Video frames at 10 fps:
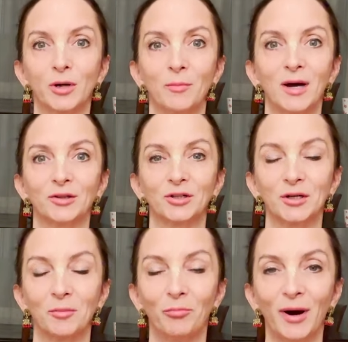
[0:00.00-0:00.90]
our
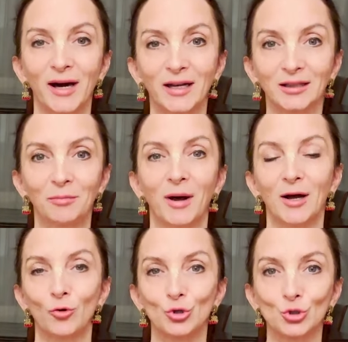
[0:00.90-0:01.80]
mother,
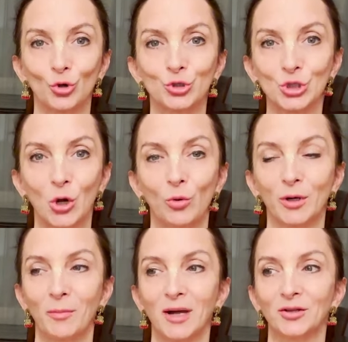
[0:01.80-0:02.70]
Bharatma, who is also
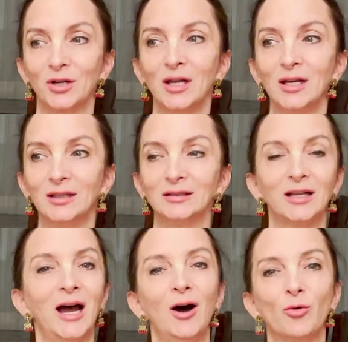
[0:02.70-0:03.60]
our mother, then
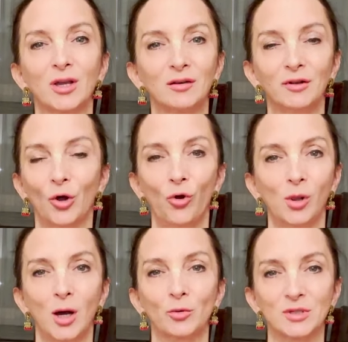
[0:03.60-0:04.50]
how can we
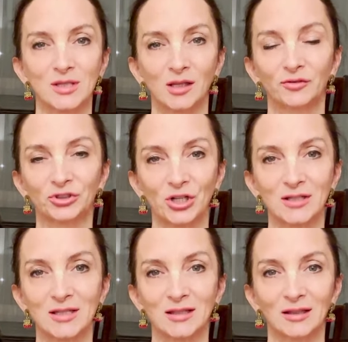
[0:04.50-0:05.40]
call ourselves
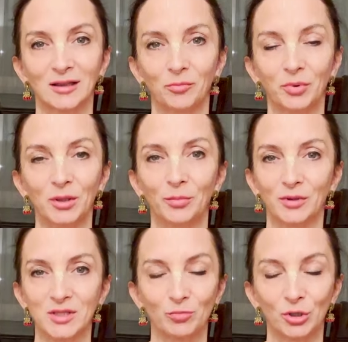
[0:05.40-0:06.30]
transcendental
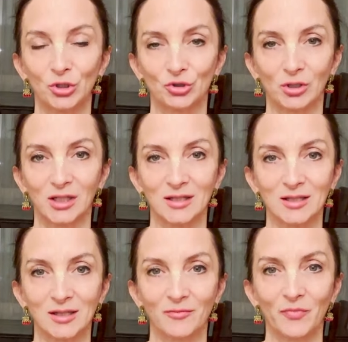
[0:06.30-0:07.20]
people,
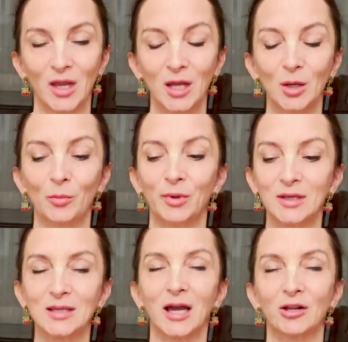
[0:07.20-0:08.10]
spiritualists?
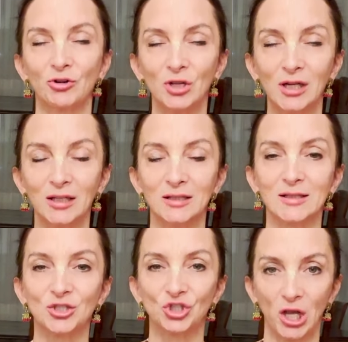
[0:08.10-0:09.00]
Please, I
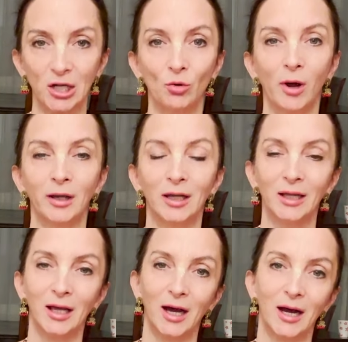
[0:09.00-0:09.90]
really,
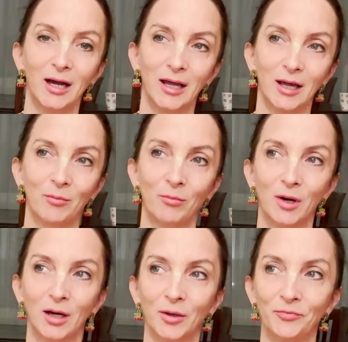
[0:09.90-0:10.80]
genuinely, I am
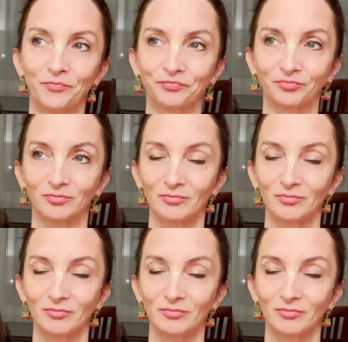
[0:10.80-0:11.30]
um,